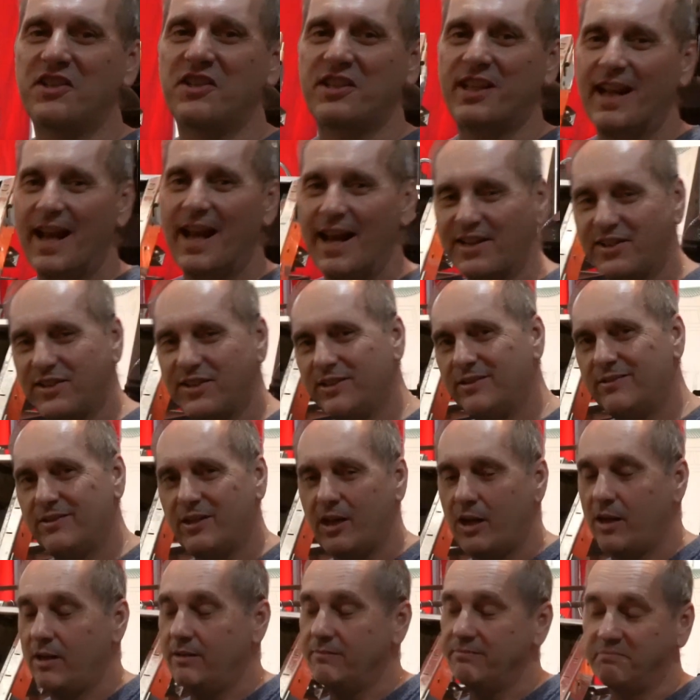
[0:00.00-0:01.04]
that acid,
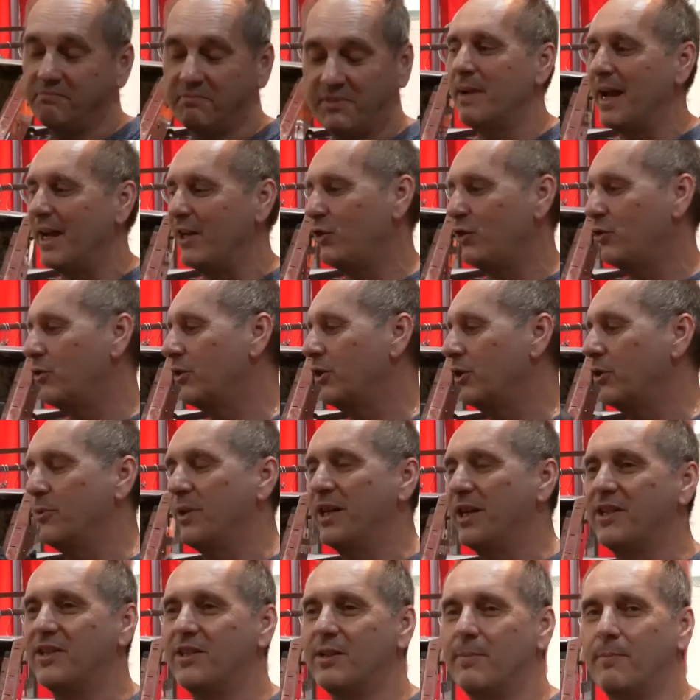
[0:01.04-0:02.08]
so make sure you
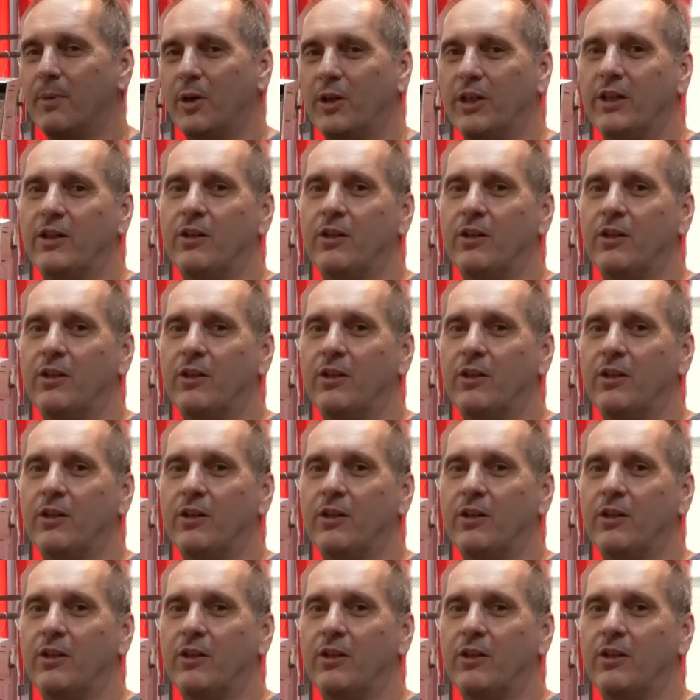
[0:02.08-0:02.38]
rinse the body